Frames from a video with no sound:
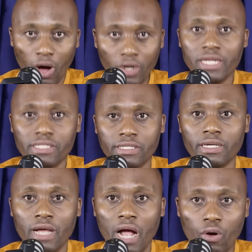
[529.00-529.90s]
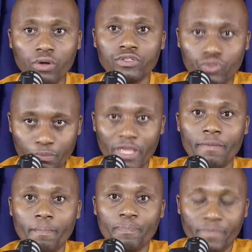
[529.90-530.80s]
honestly, according to
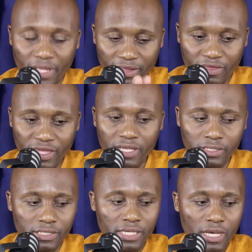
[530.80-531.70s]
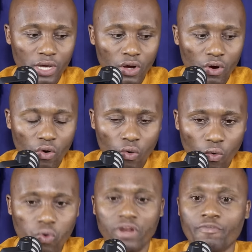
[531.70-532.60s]
me, this
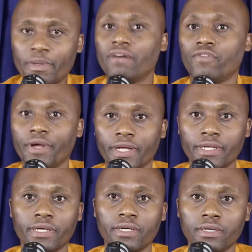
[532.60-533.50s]
could have been avoided.